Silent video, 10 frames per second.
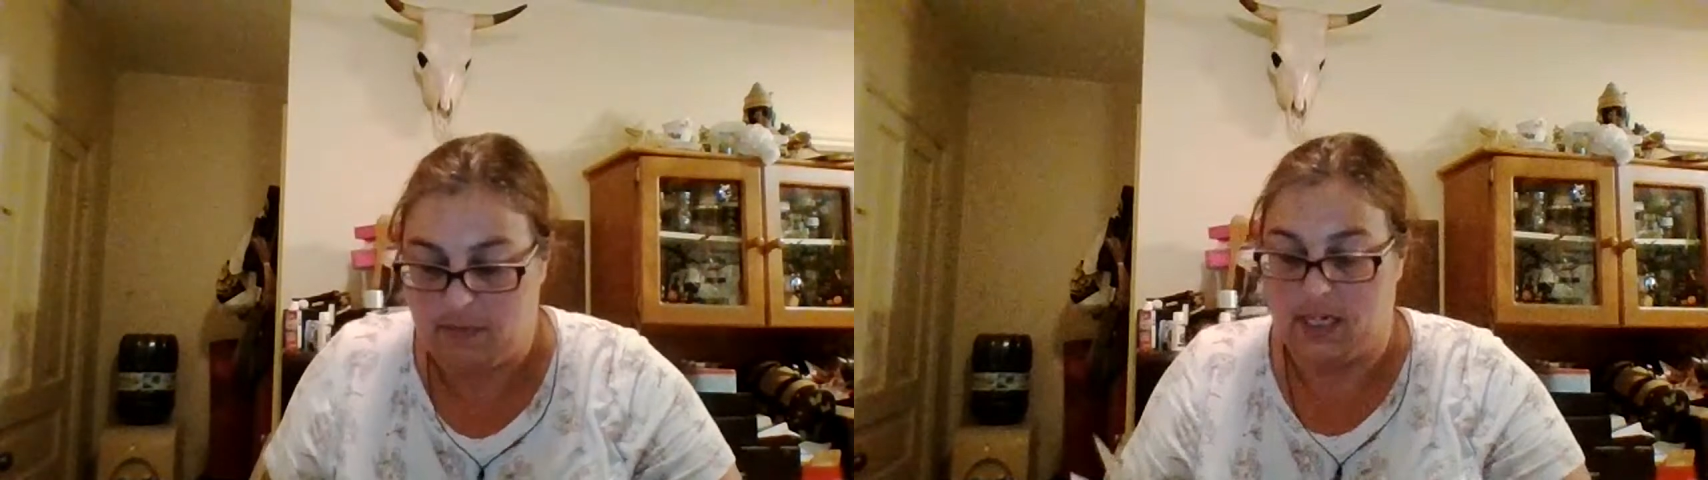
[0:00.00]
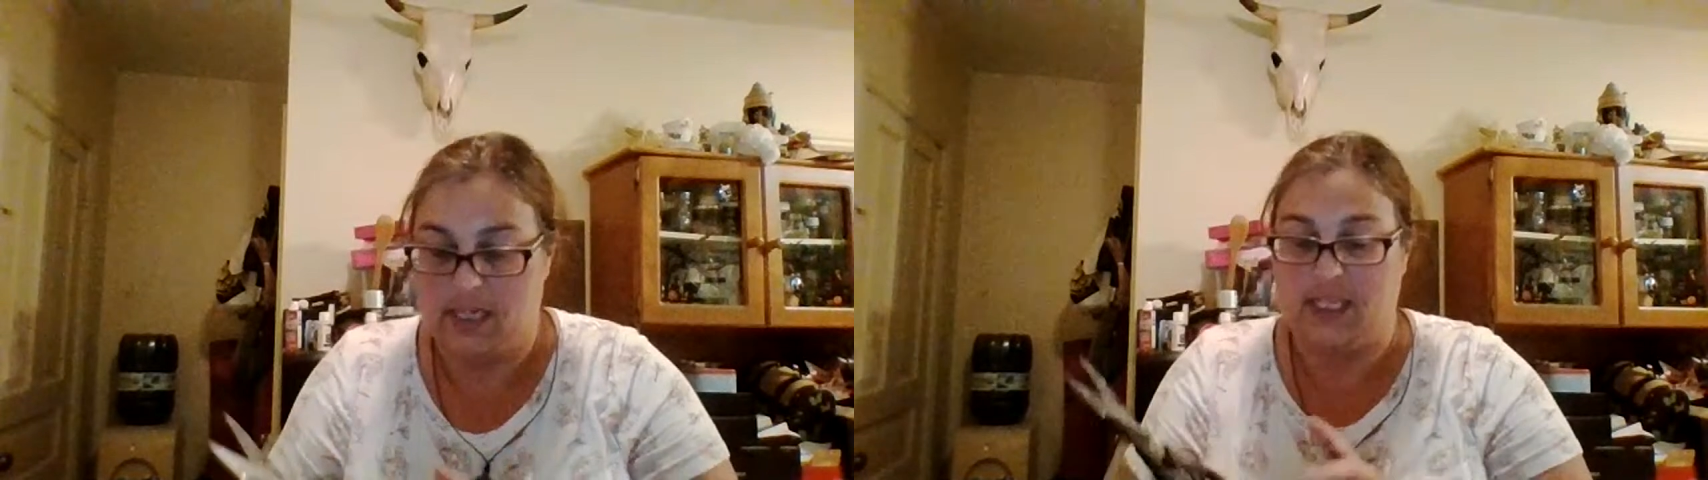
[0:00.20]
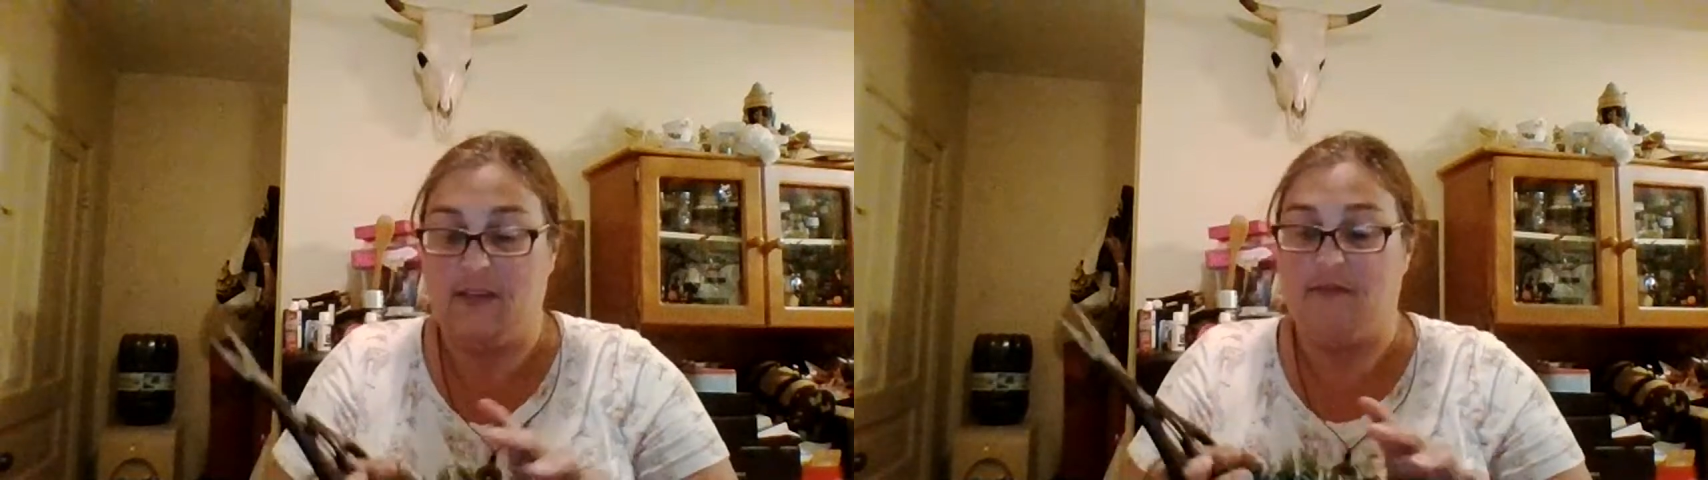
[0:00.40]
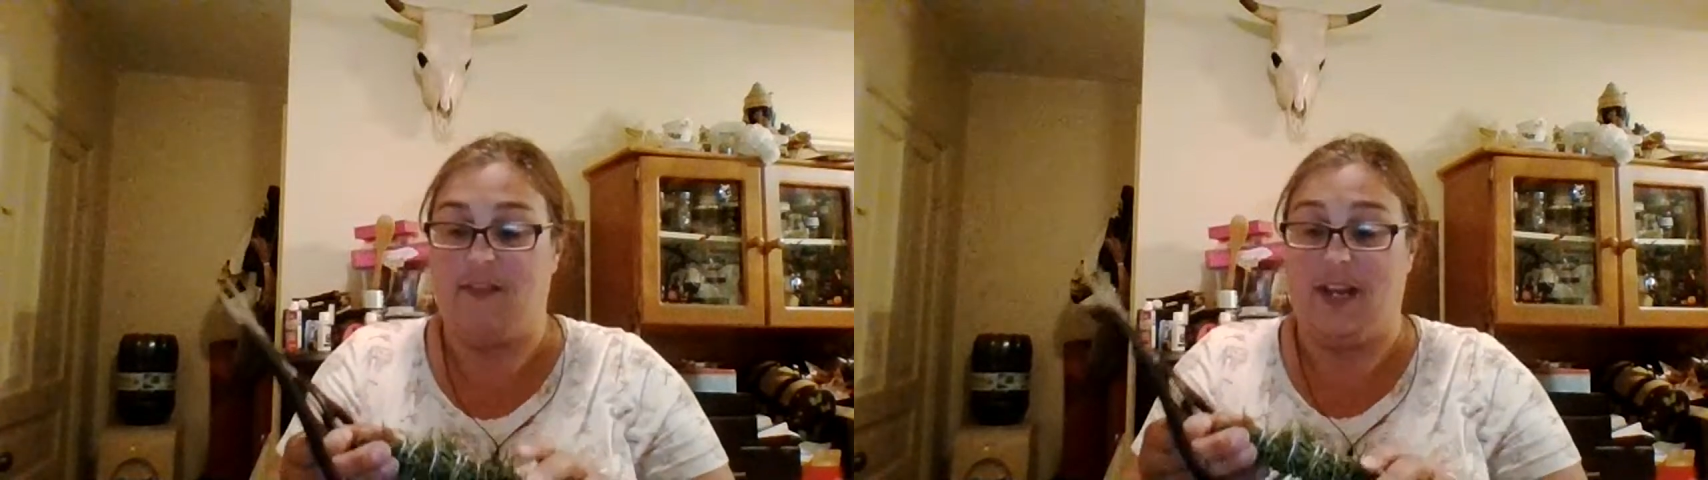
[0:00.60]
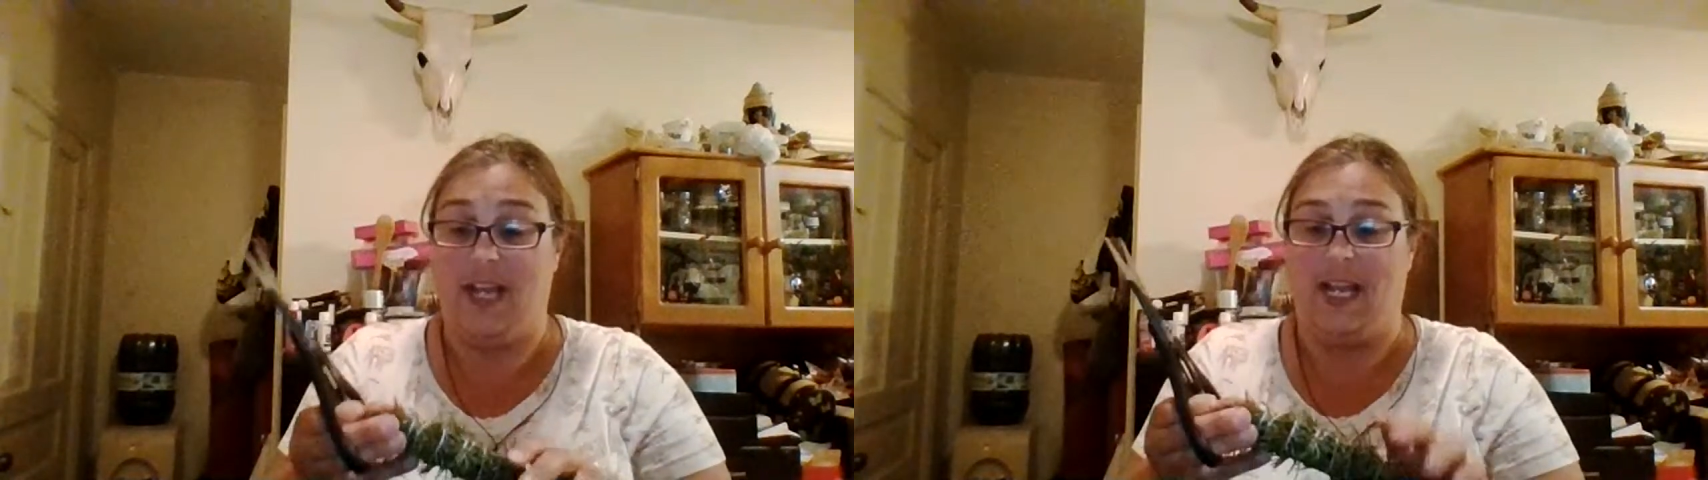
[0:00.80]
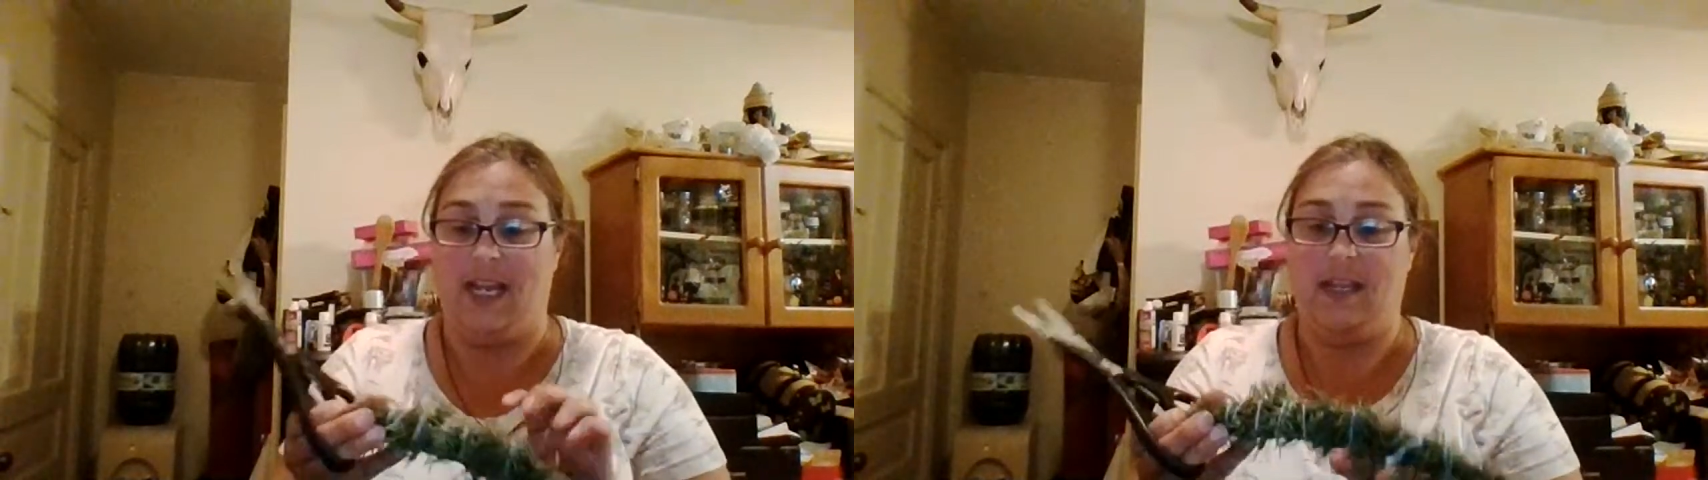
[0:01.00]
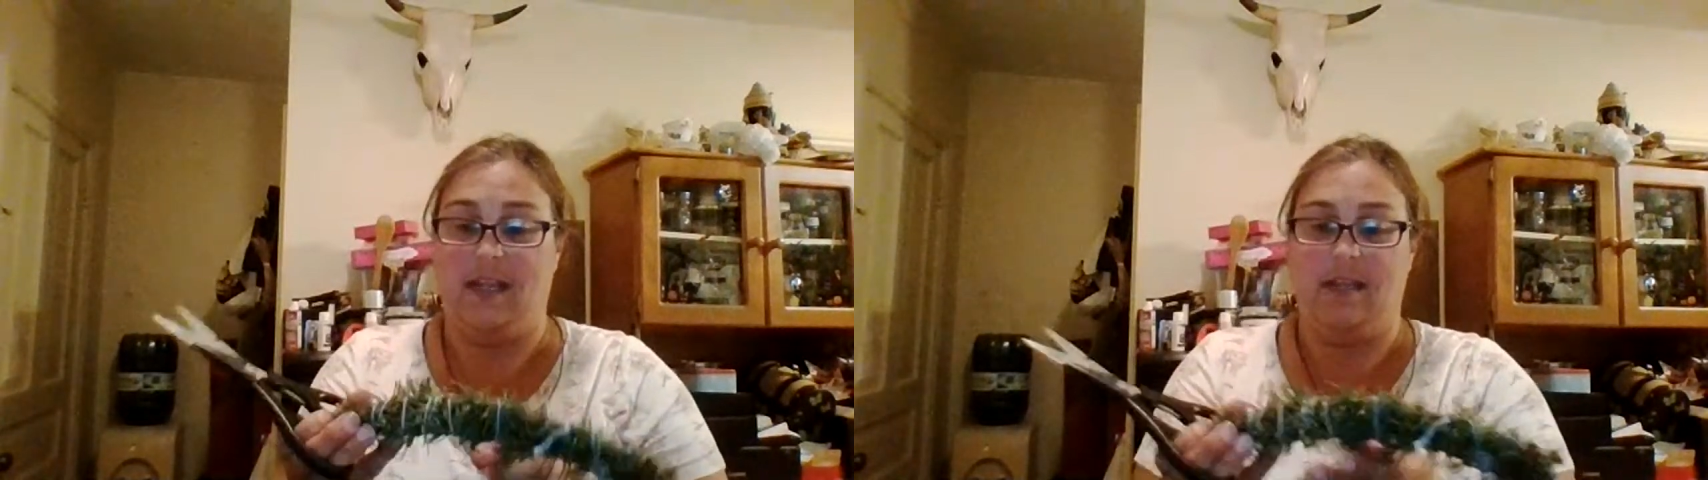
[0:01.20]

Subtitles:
because they fly.